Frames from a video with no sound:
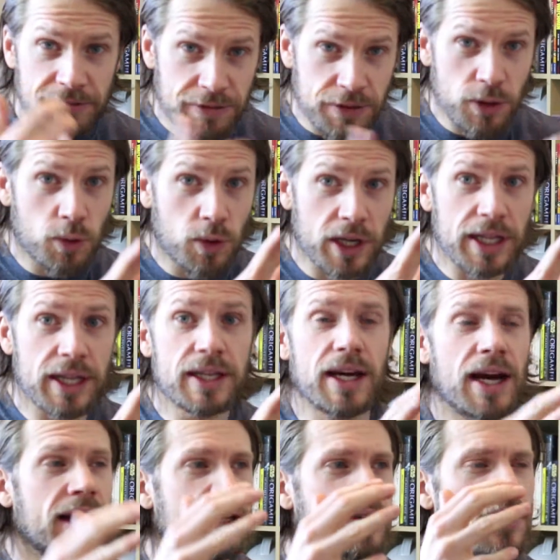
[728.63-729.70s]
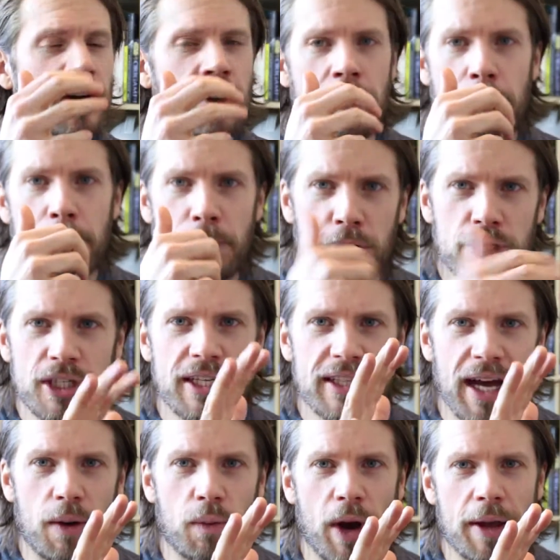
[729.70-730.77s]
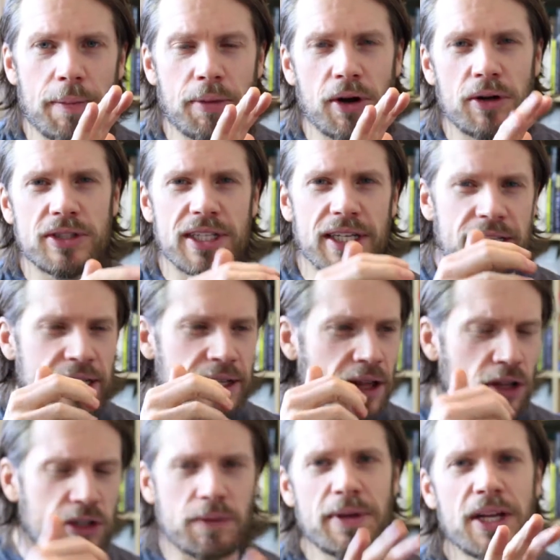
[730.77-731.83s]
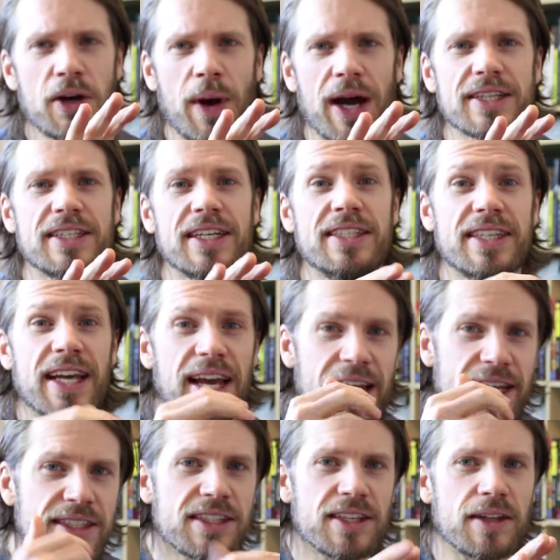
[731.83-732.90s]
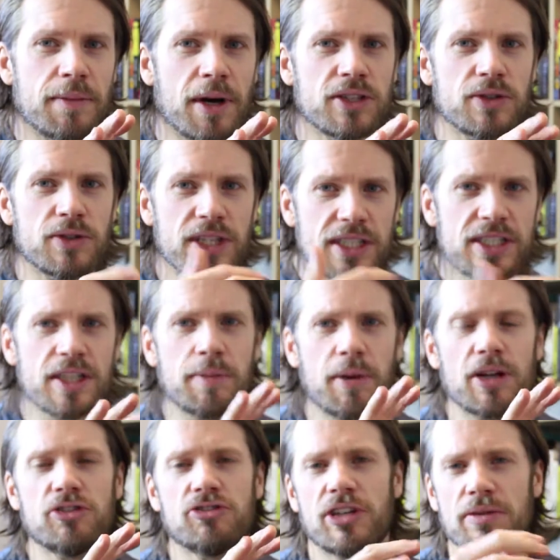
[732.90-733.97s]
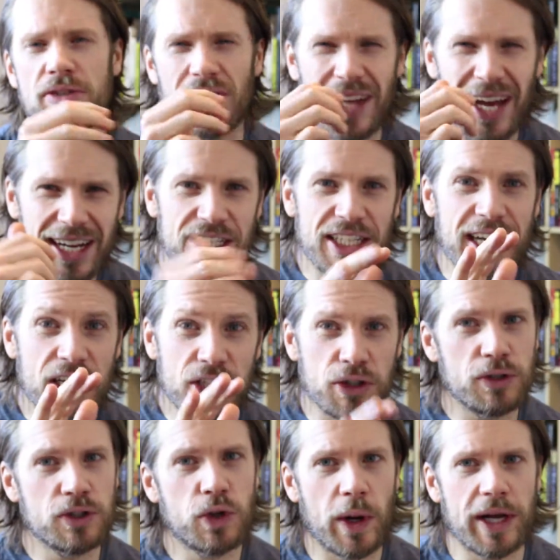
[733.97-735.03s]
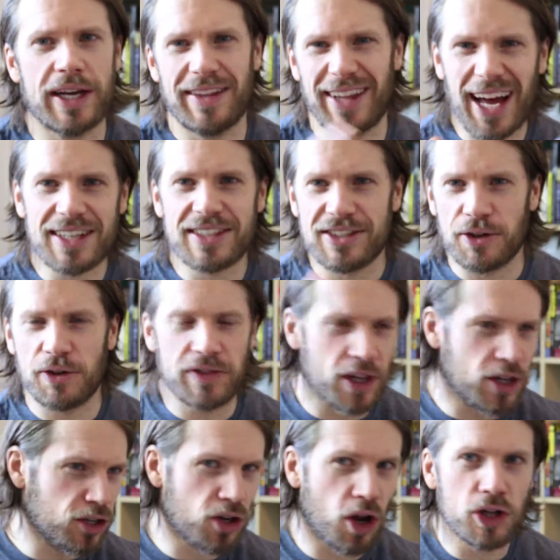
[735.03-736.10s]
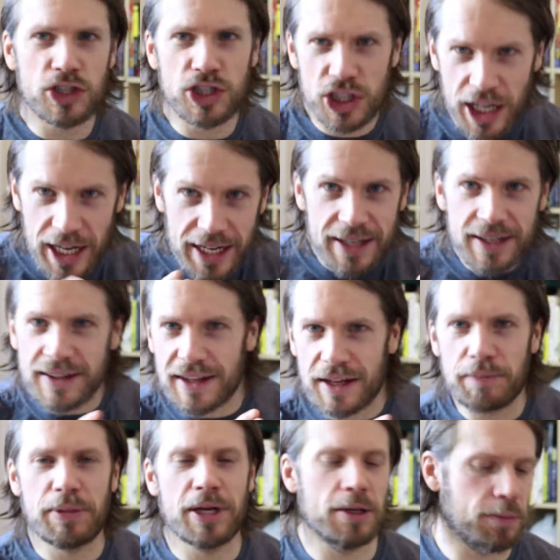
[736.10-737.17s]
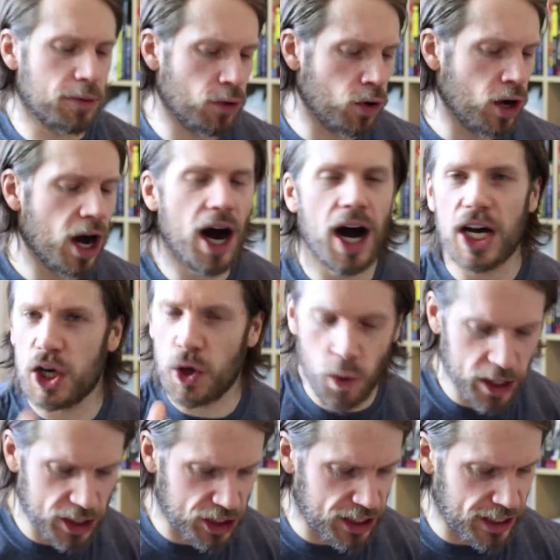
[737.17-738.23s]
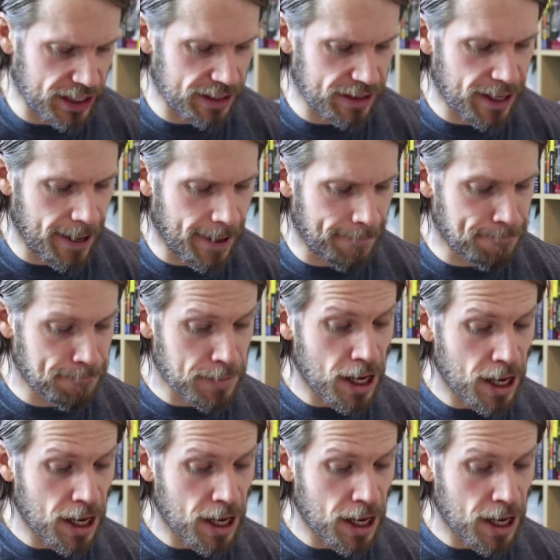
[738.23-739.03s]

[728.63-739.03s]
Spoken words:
fueling and pushing that whey protein, those amino acids, into the muscles, into the bloodstream, so they actually get used quicker? That's sort of the logic that people are questioning there.